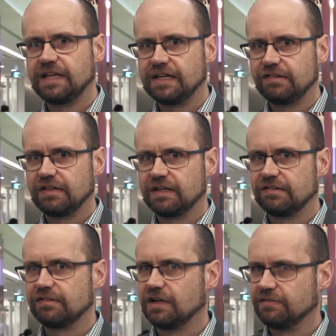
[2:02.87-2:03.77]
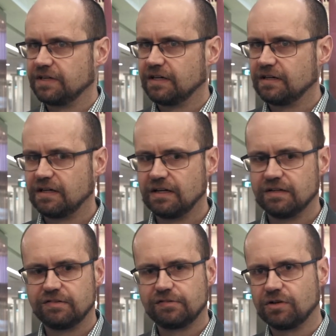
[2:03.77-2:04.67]
data set, solving
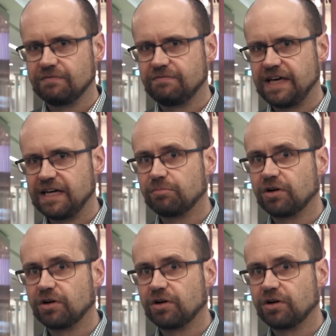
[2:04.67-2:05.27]
a, a, sort of vague